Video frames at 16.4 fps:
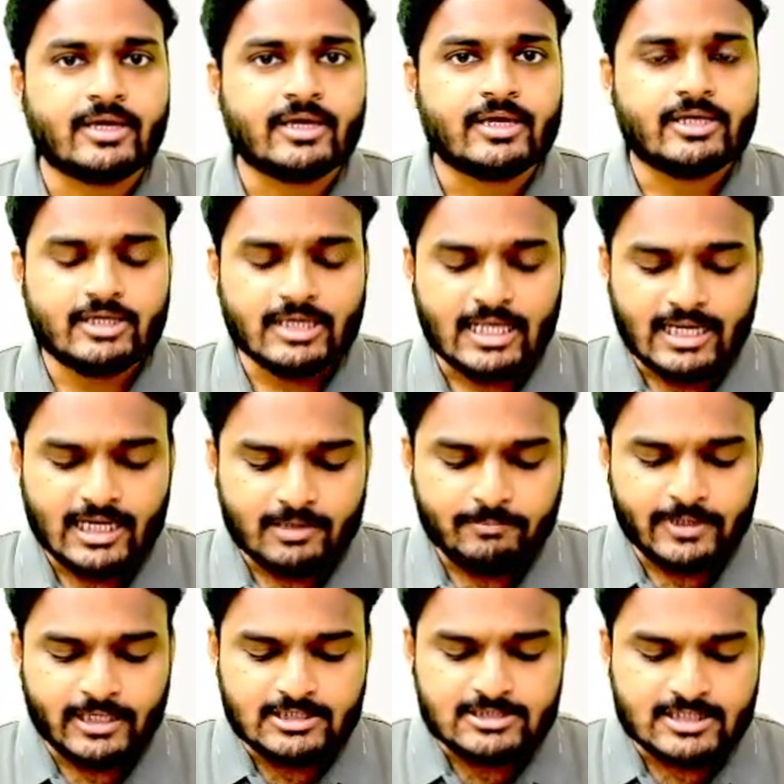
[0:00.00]

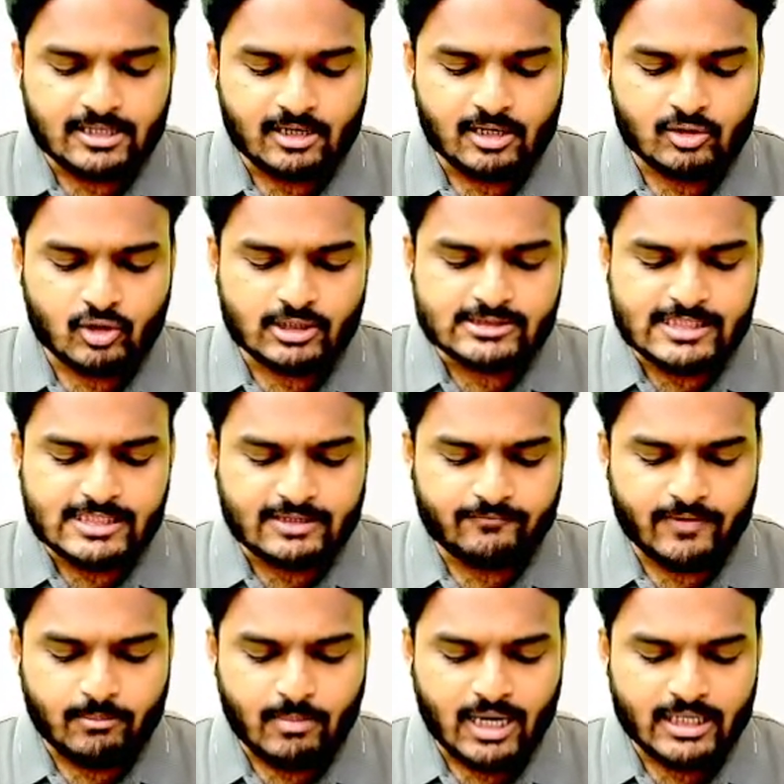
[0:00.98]
LLP, General Clause Act,
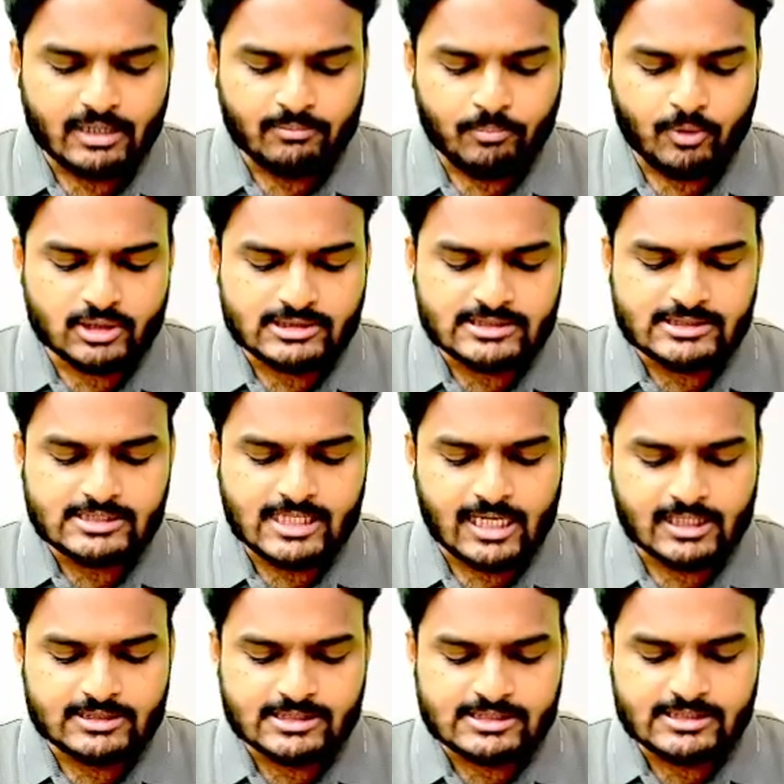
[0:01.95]
FEMA, deposits,
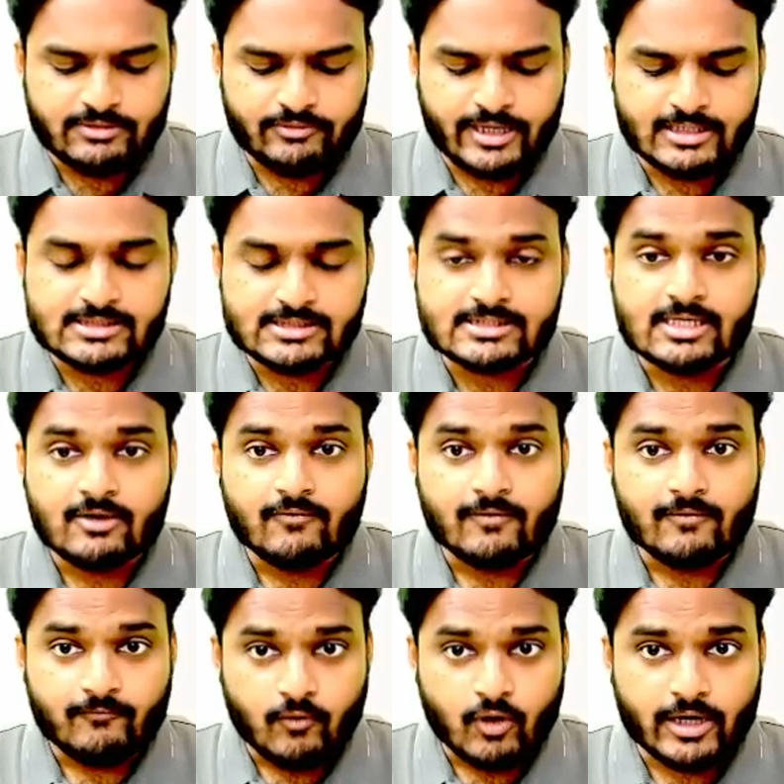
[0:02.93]
charges, dividends,
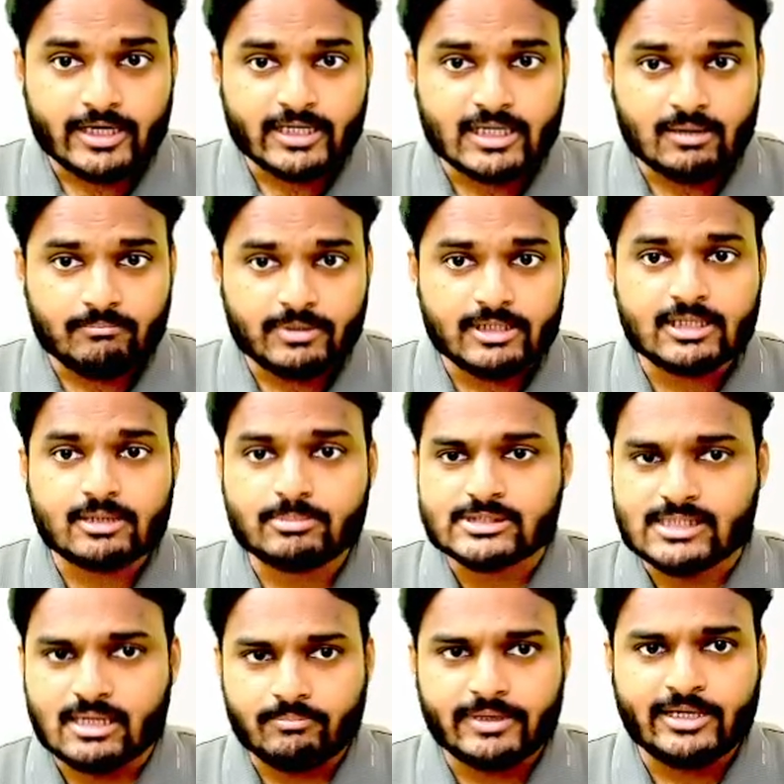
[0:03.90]
foreign company, that means
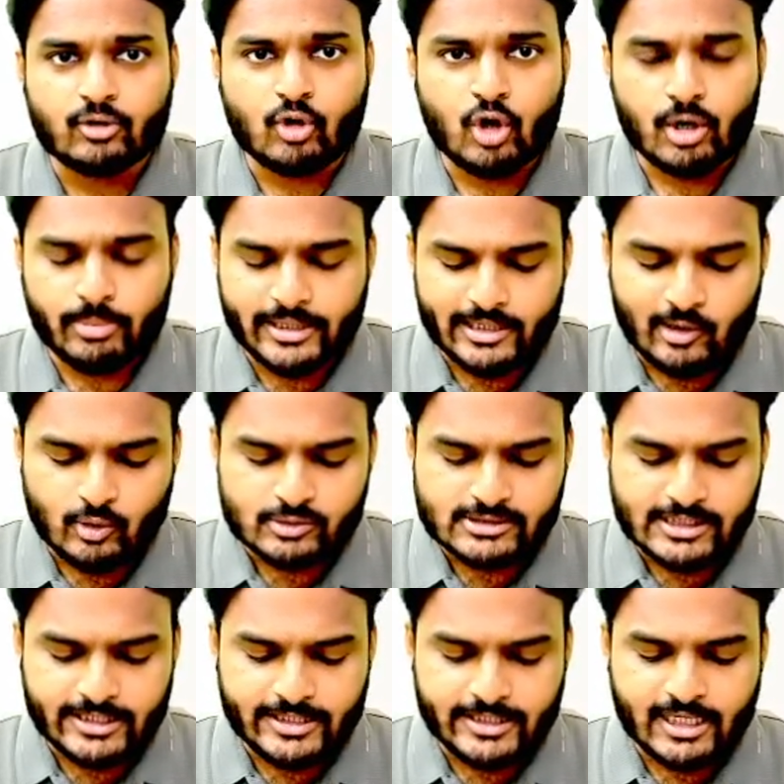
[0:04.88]
company incorporated
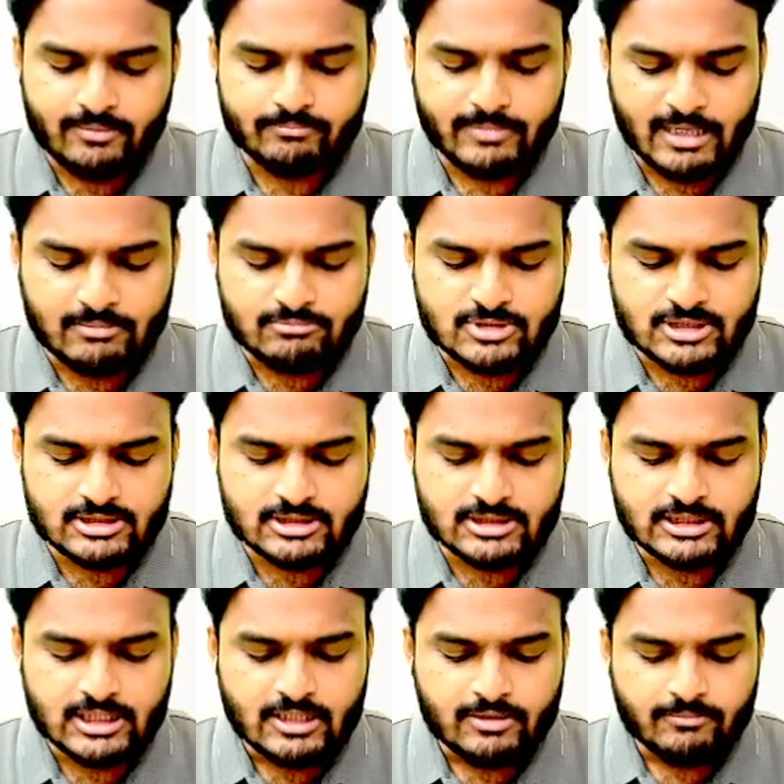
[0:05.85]
outside India,
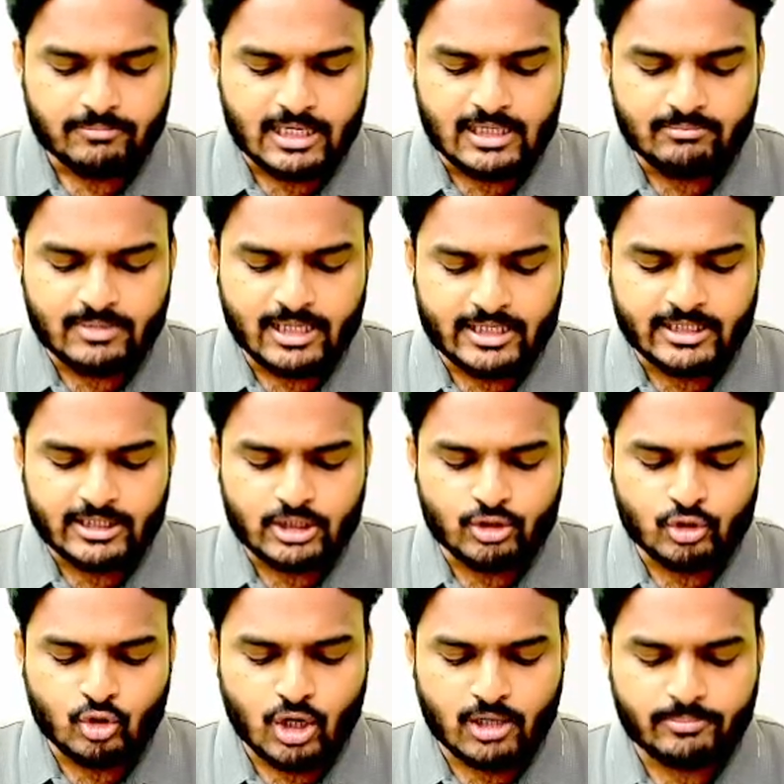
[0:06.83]
MGT, preliminary
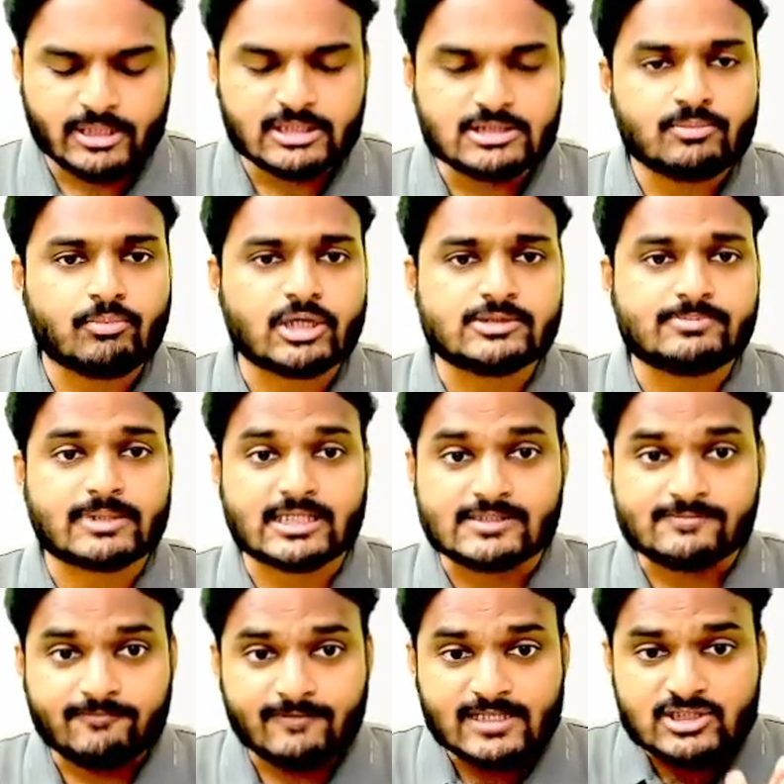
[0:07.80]
incorporation prospectus.
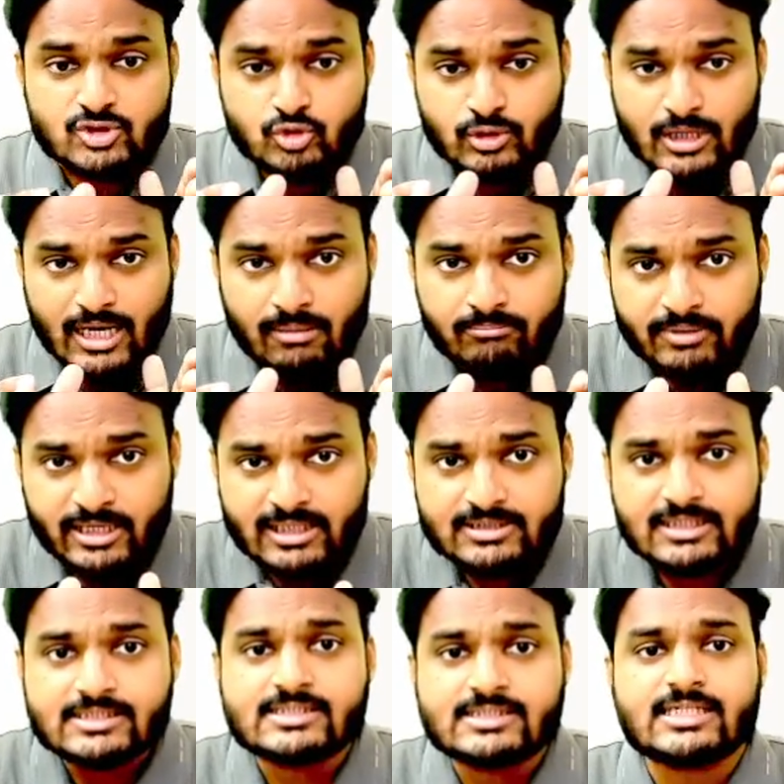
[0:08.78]
First, you complete
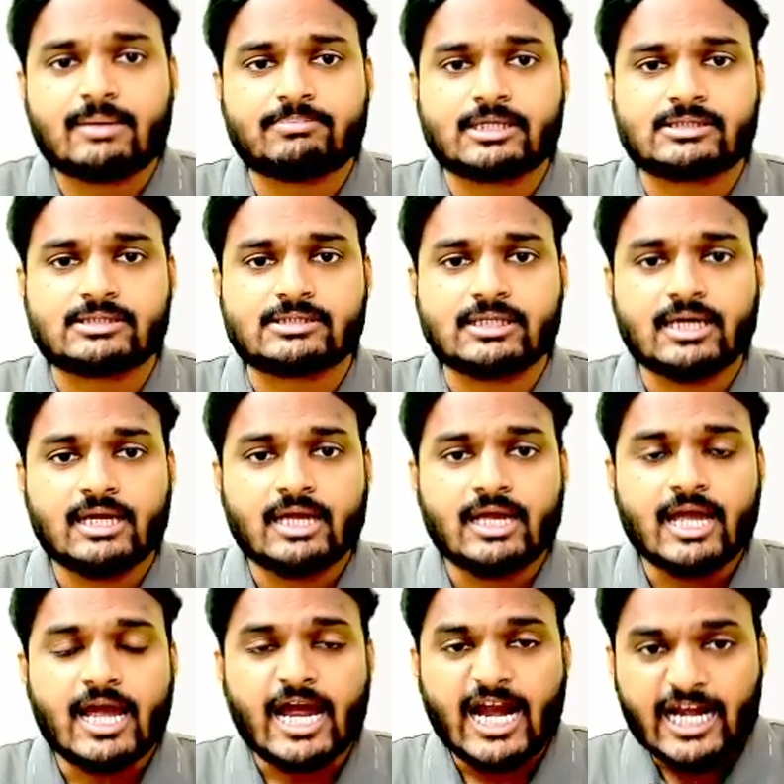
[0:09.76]
these chapters.
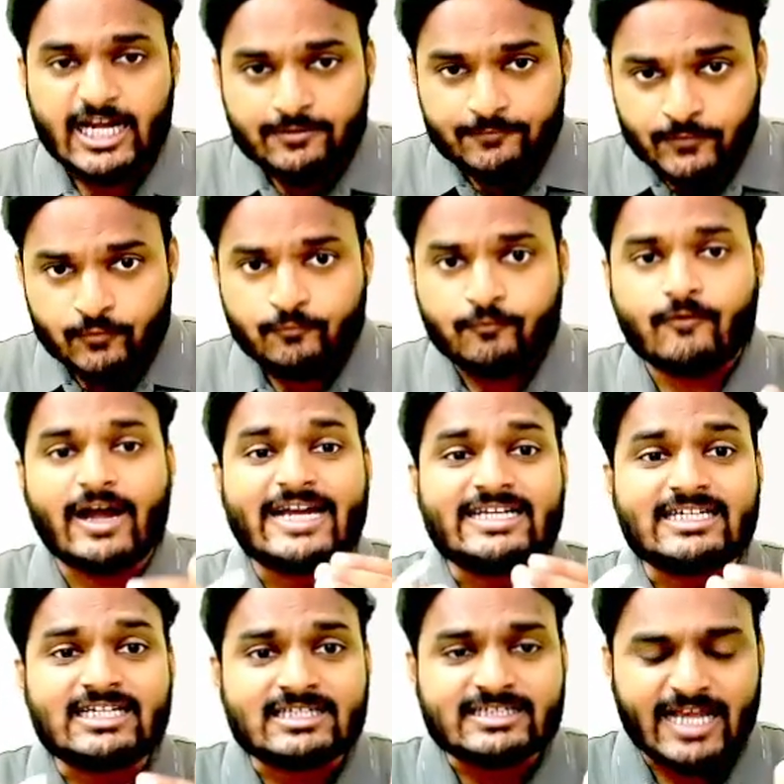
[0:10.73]
And if you
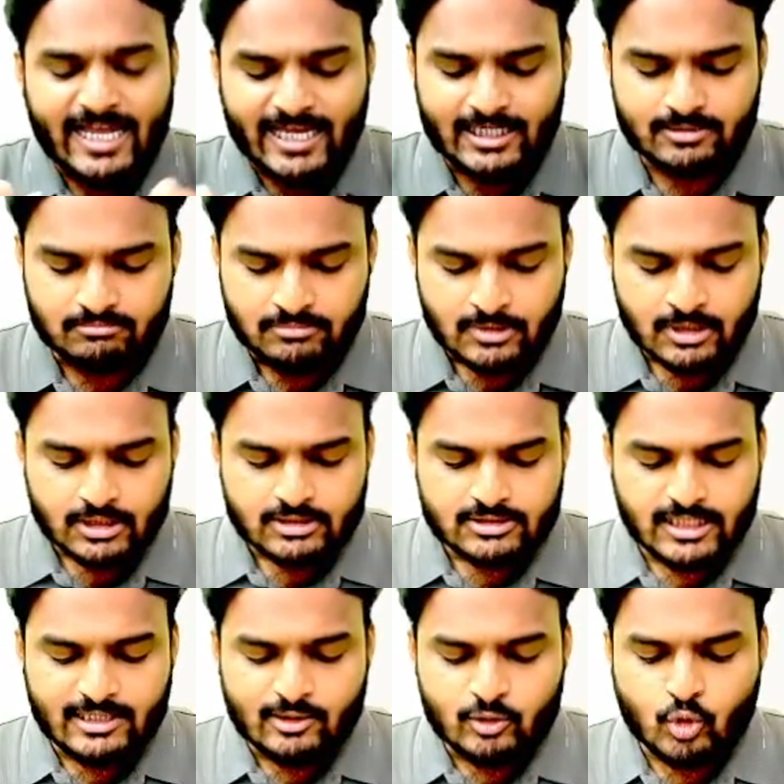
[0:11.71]
find time,
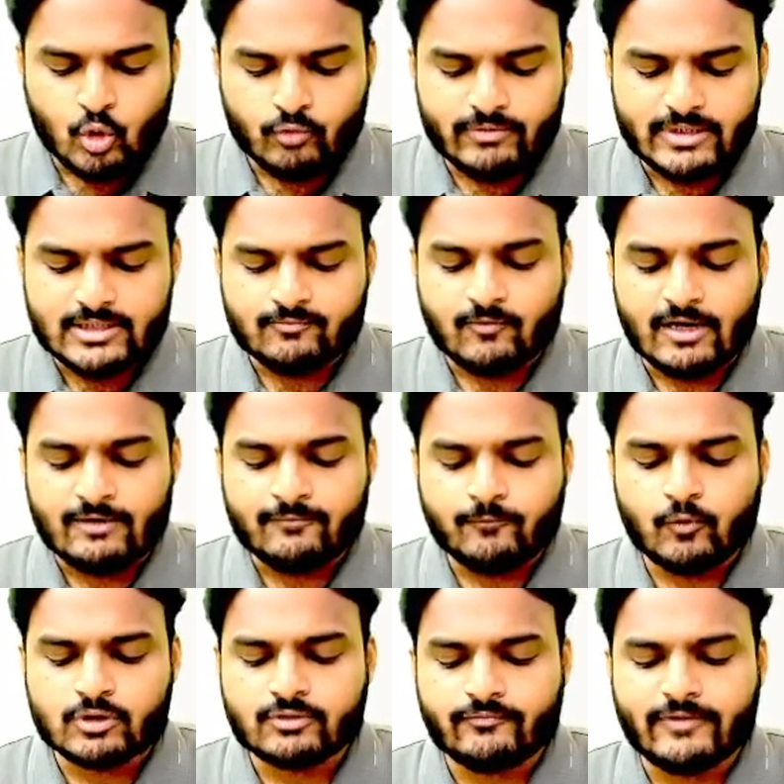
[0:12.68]
then go with
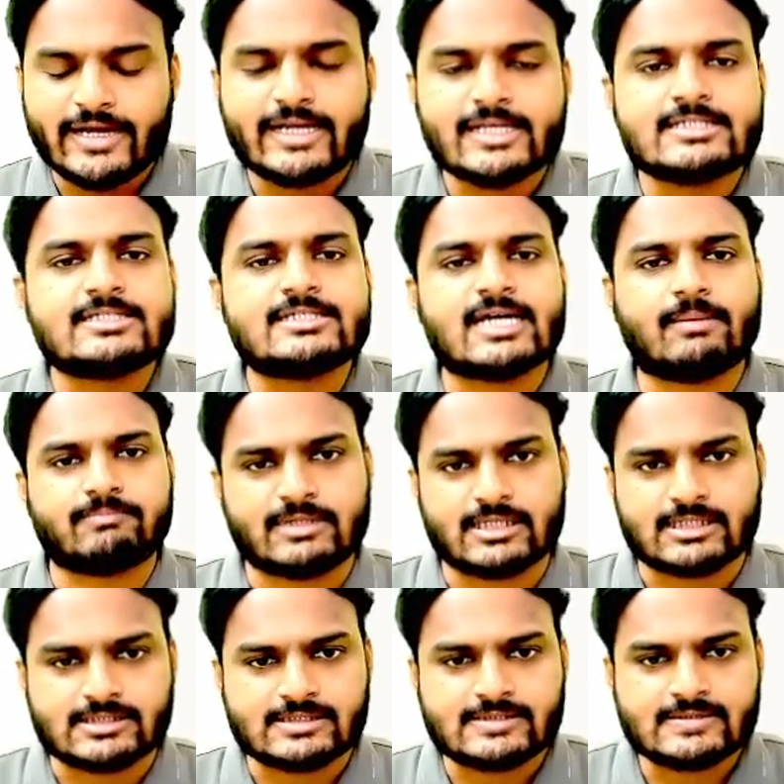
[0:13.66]
1/4 weightage
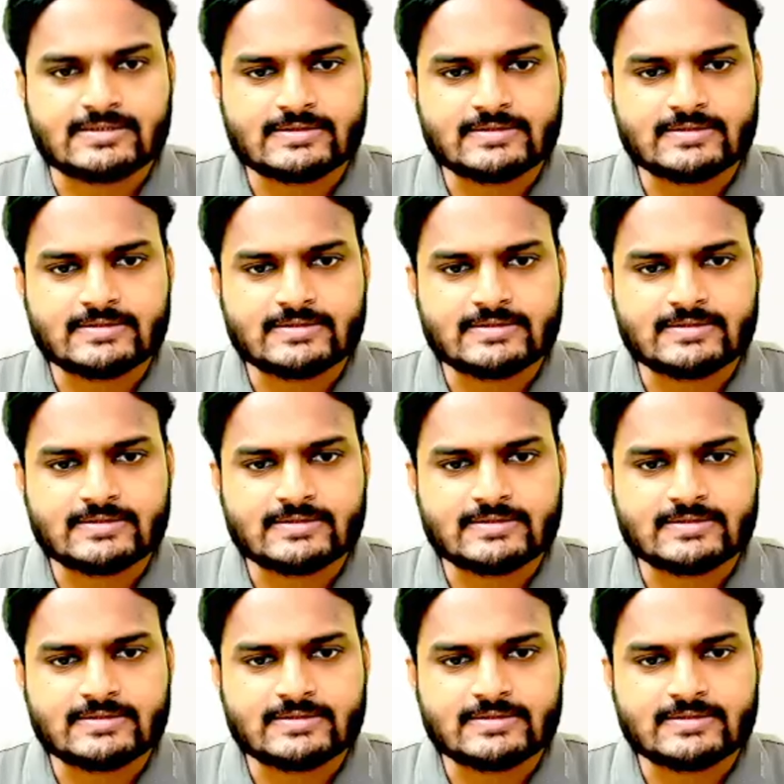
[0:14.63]
chapters.